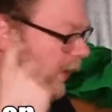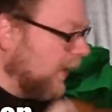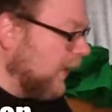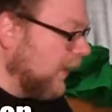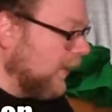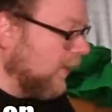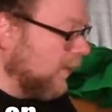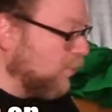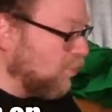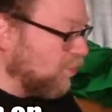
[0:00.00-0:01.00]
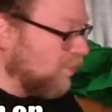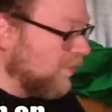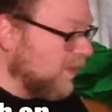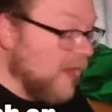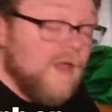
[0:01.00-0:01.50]

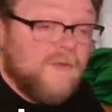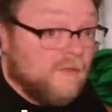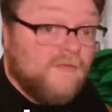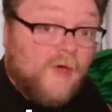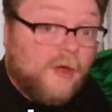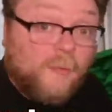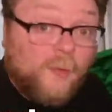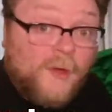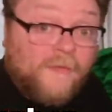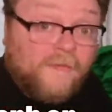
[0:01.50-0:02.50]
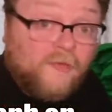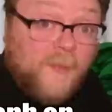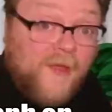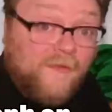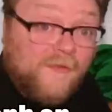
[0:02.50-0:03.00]
If Audible wants to
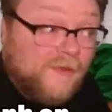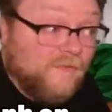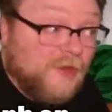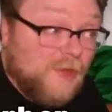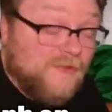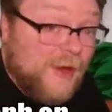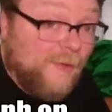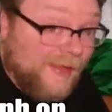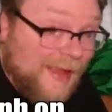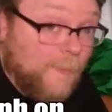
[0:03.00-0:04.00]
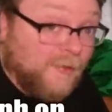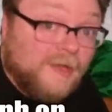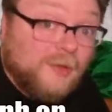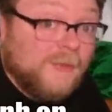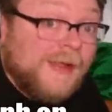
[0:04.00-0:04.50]
sponsor these videos, I will
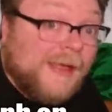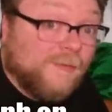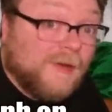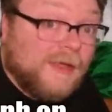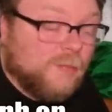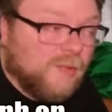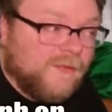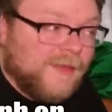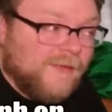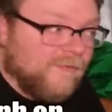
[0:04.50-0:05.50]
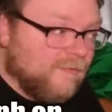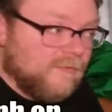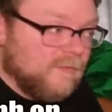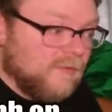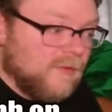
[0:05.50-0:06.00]
happily do an ad read, but
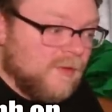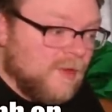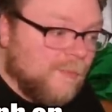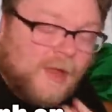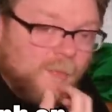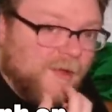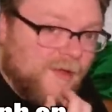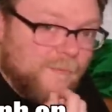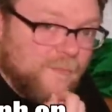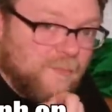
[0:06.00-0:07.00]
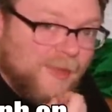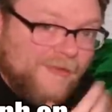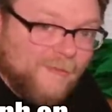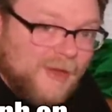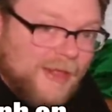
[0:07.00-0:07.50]
that's... I'm not going to
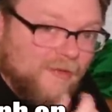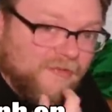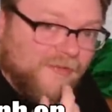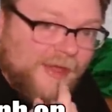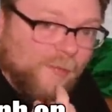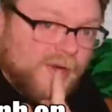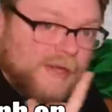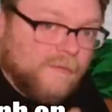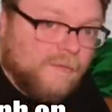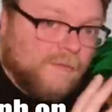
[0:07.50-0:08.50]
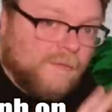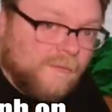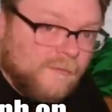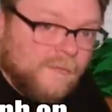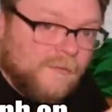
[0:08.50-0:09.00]
play somebody else's ad read
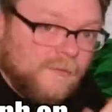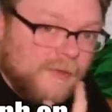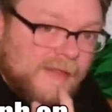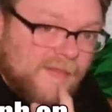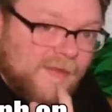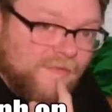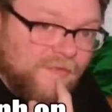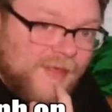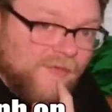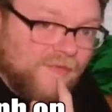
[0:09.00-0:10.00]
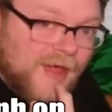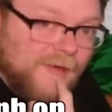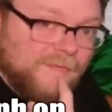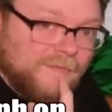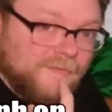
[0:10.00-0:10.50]
in this. That's not...